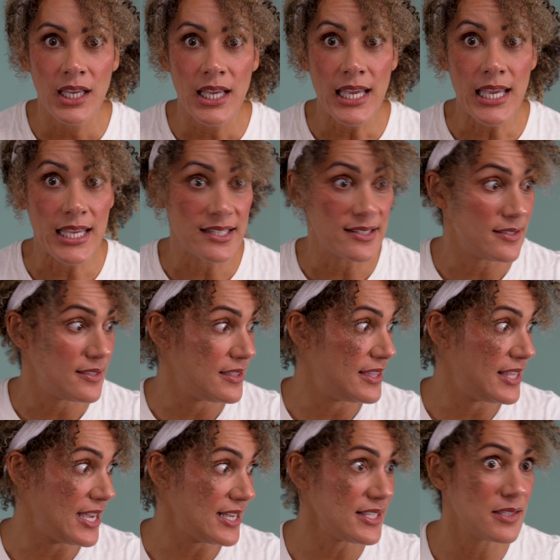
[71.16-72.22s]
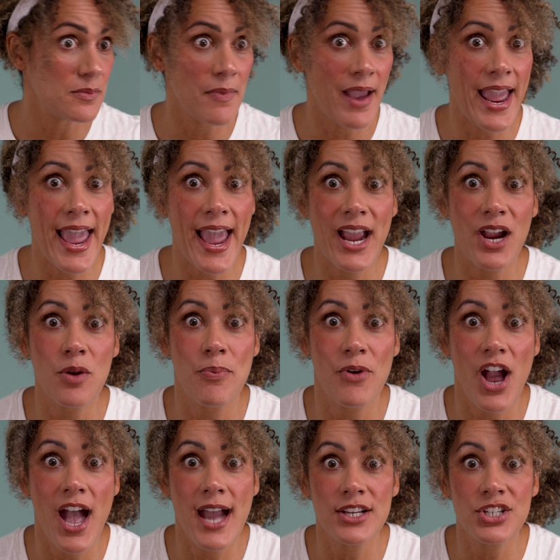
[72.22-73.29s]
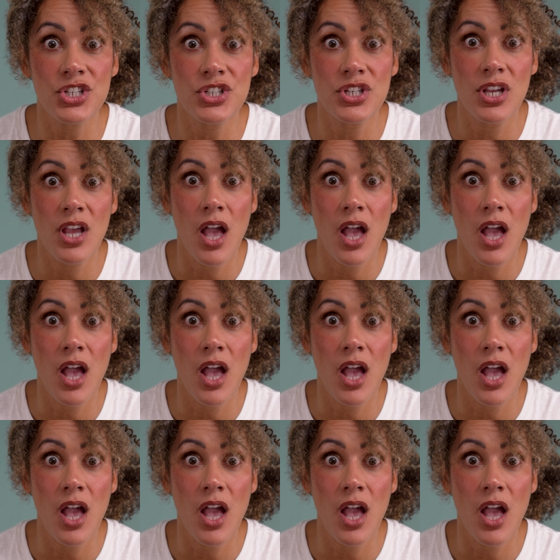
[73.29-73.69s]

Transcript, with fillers: Is this my hairbrush?